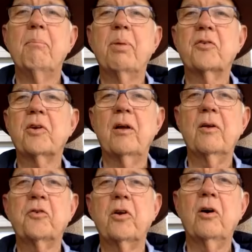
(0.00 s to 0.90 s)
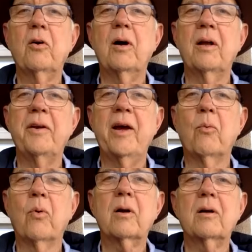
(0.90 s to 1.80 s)
but it's also a
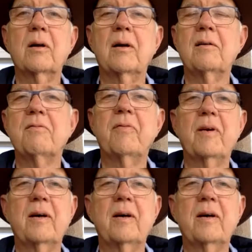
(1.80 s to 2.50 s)
network of